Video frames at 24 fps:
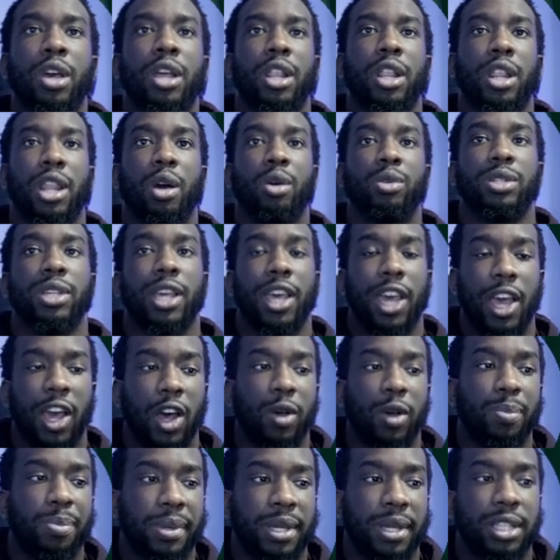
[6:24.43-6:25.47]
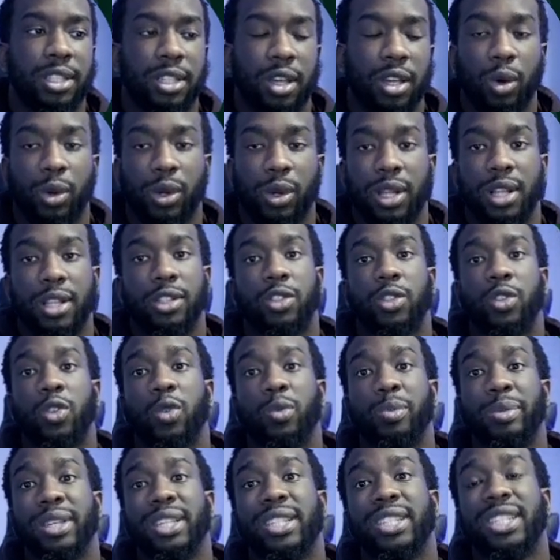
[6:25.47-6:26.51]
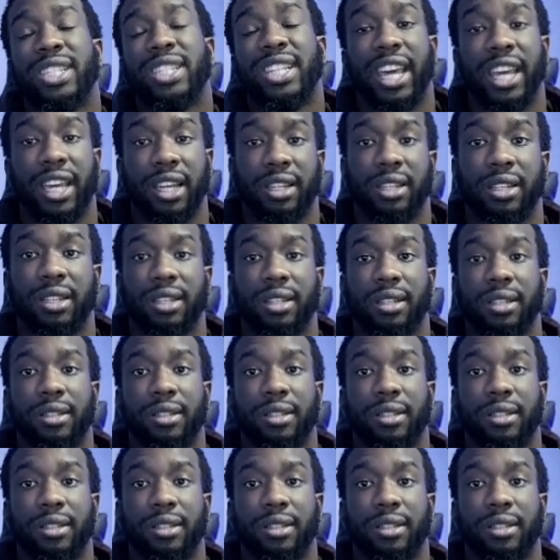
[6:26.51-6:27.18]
those LP tokens to be staked.